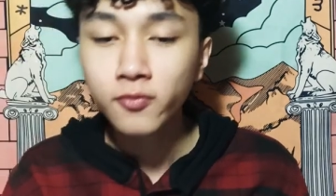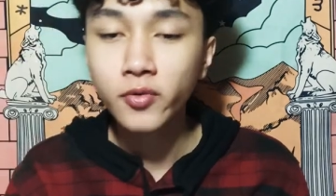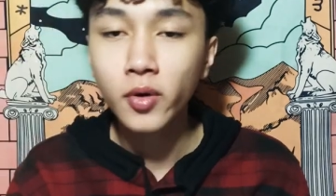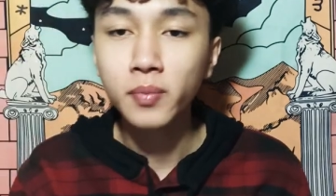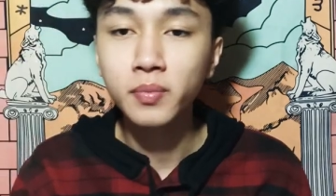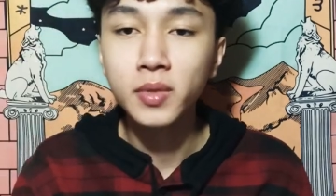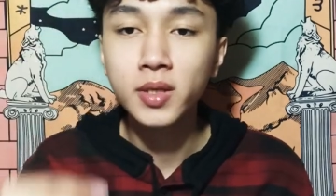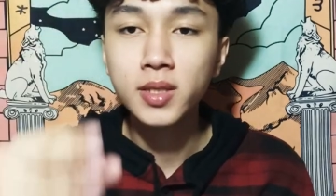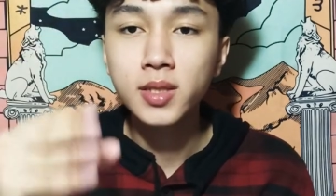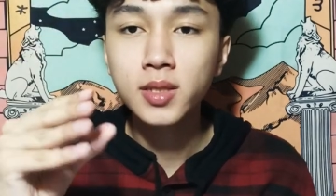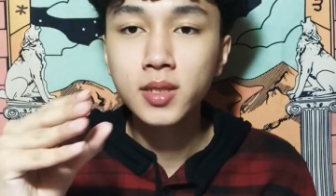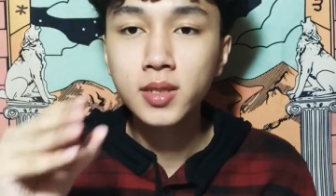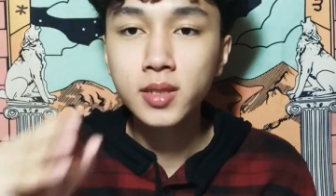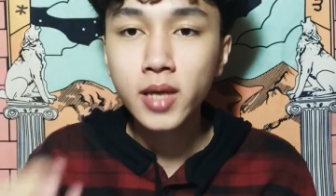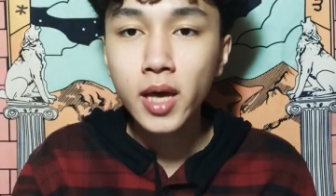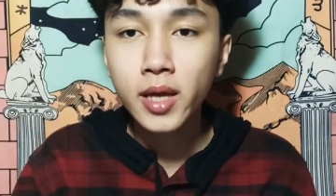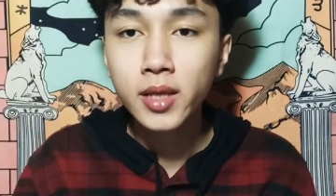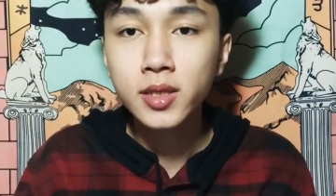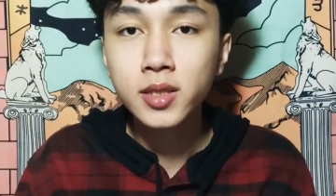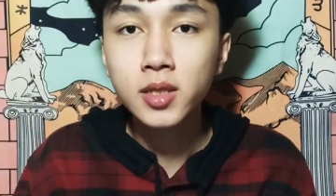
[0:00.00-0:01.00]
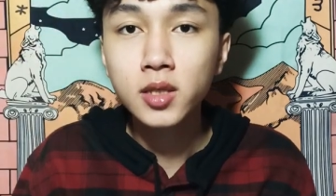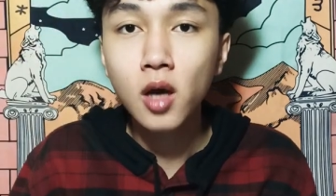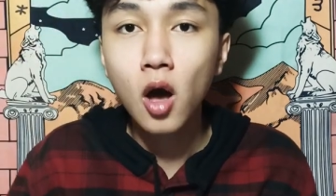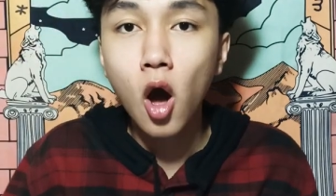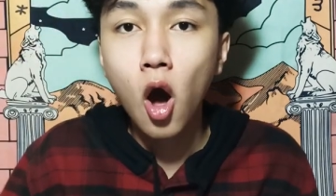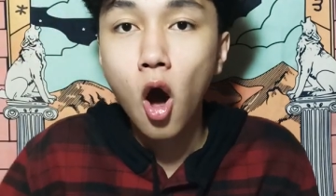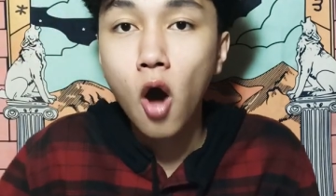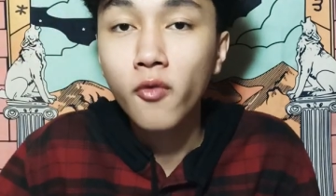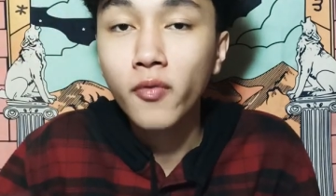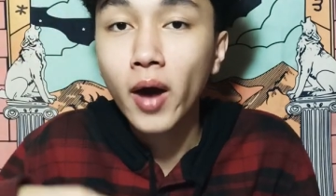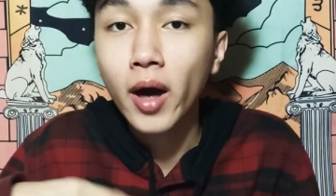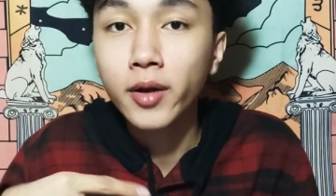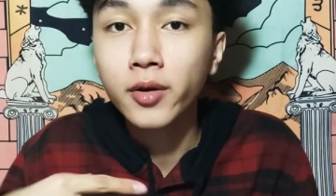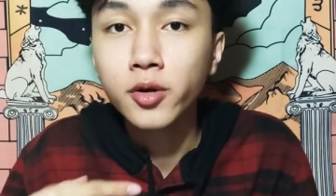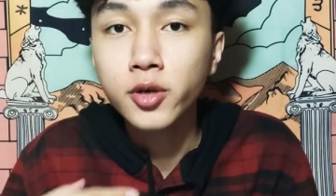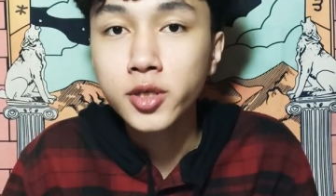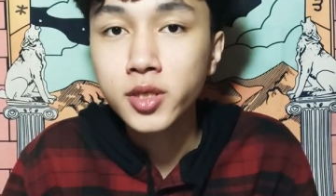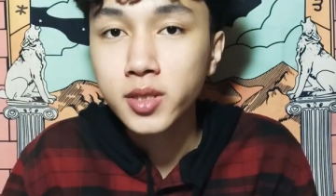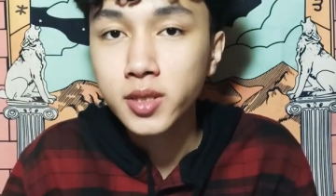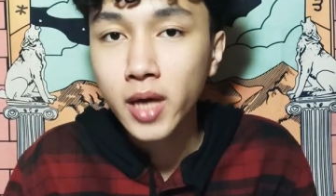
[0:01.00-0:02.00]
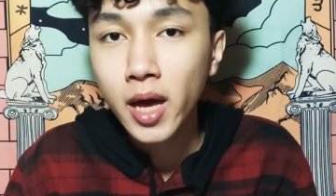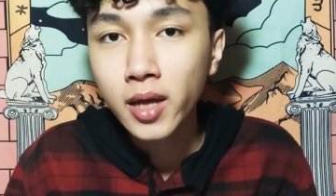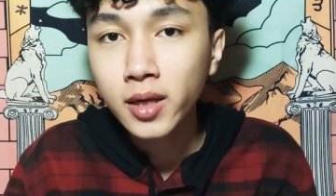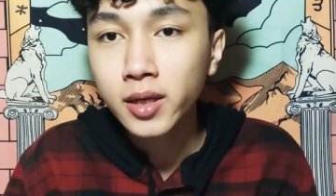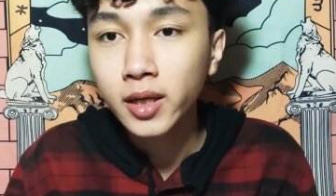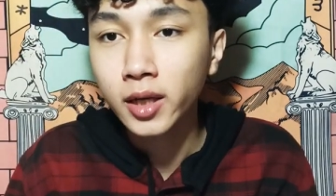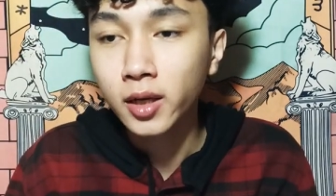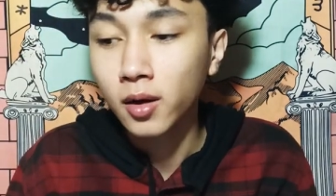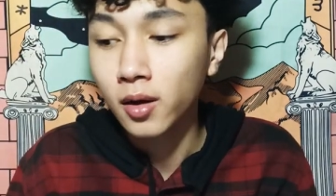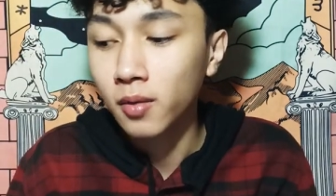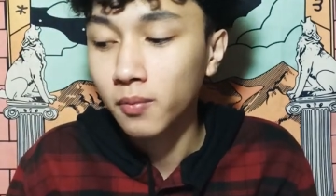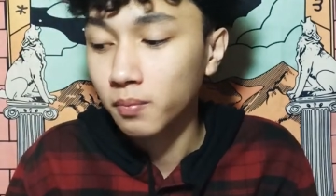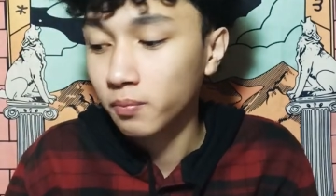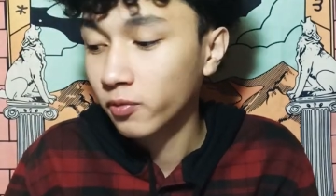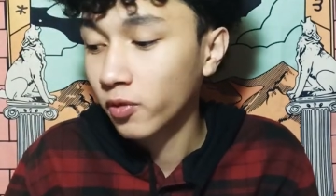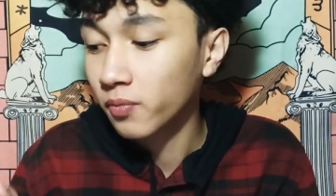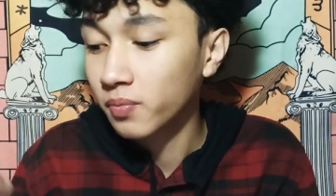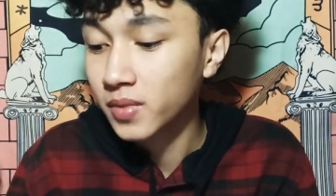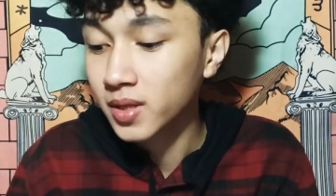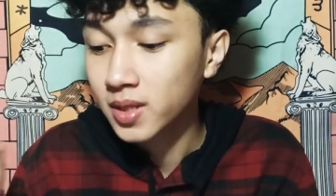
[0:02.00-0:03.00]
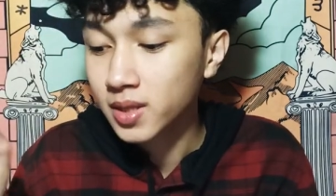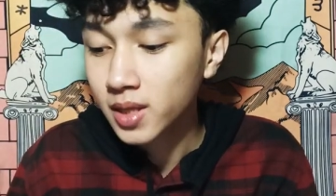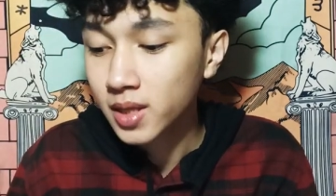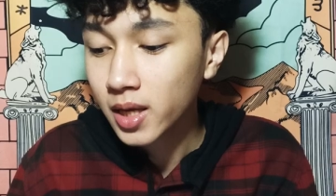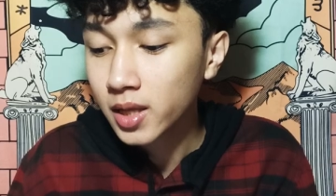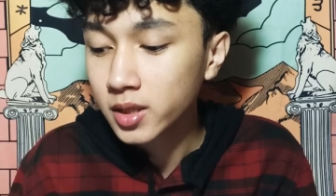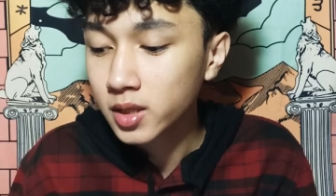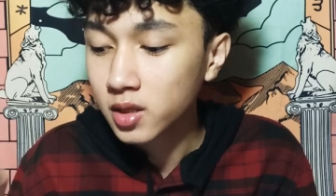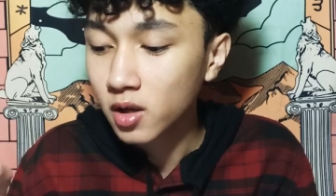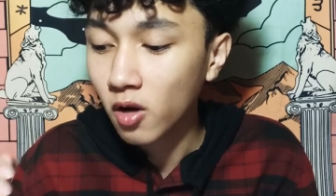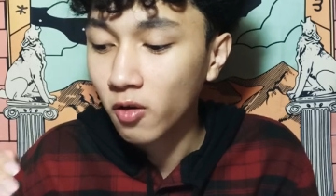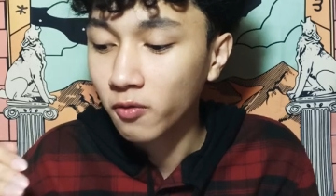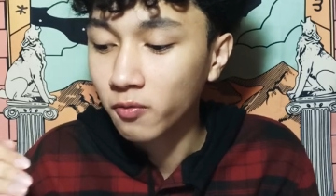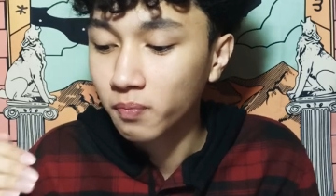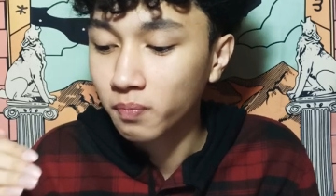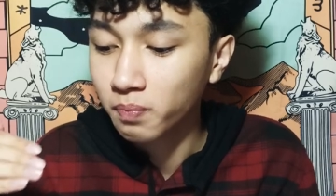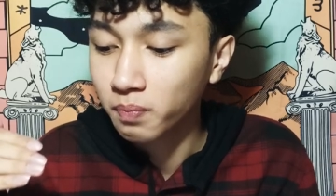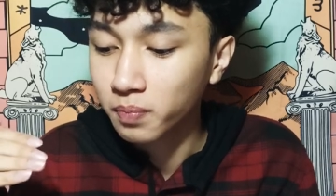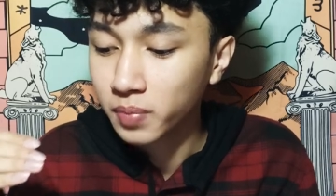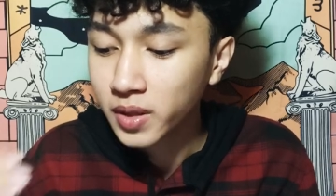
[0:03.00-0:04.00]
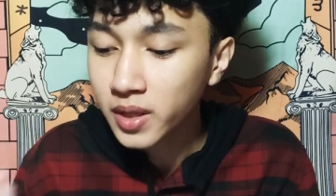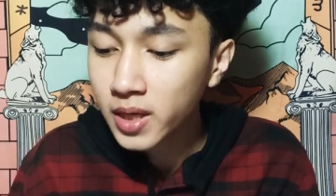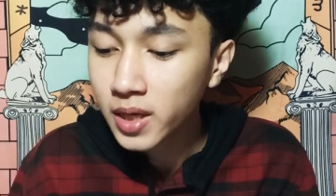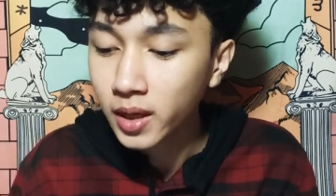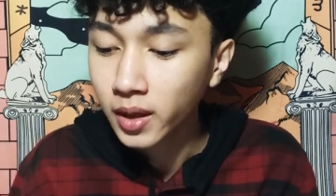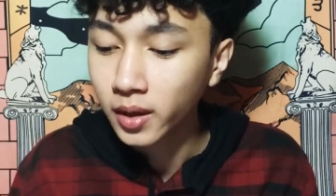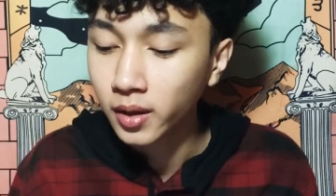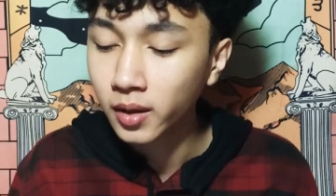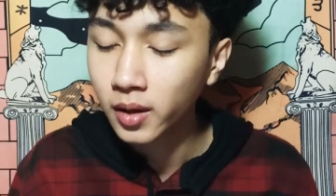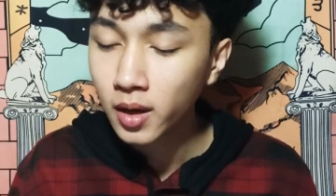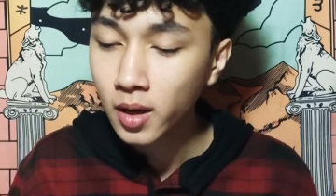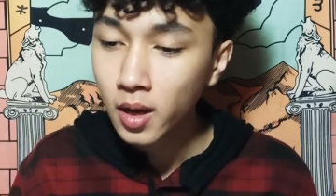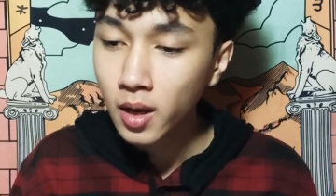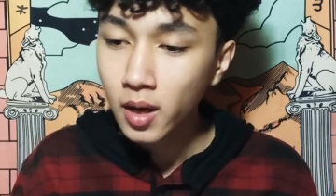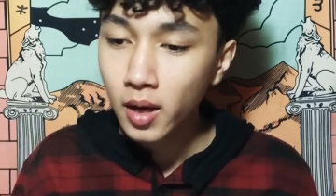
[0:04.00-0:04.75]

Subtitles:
from the sense of understanding, from the sense of being